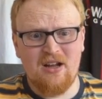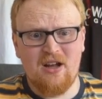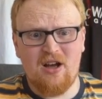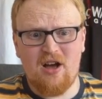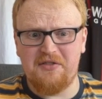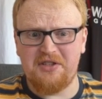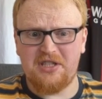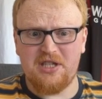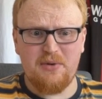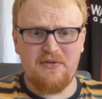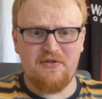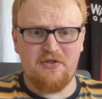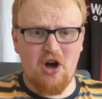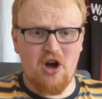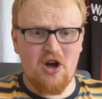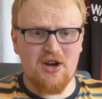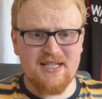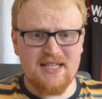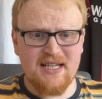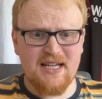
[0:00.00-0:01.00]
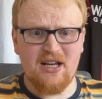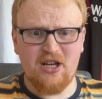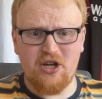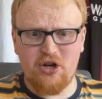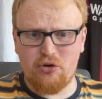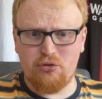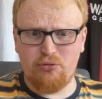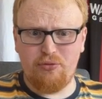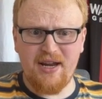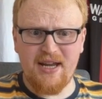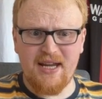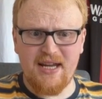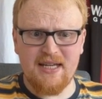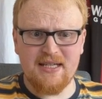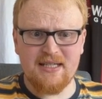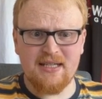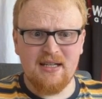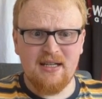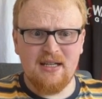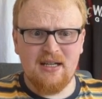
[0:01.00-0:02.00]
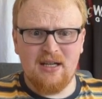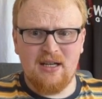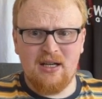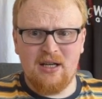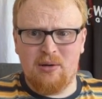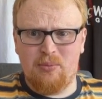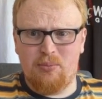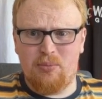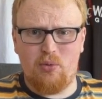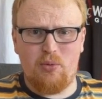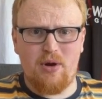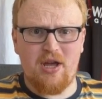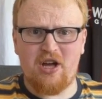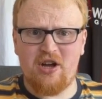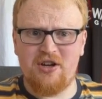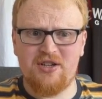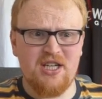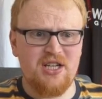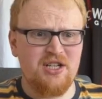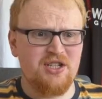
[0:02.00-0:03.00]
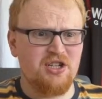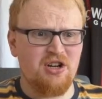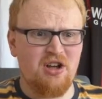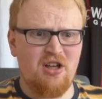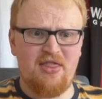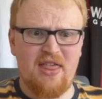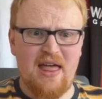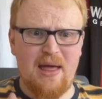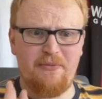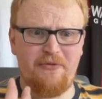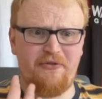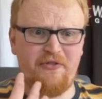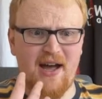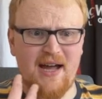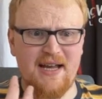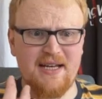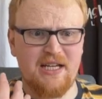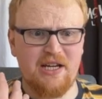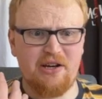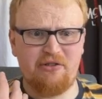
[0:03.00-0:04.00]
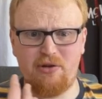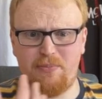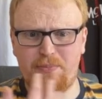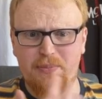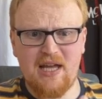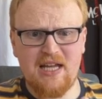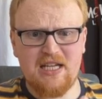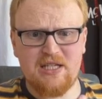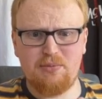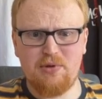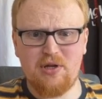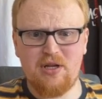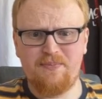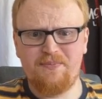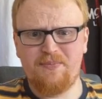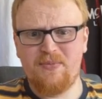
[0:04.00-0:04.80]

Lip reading: Obviously, we've got a deal agreed, but we're contingent on them finding a replacement.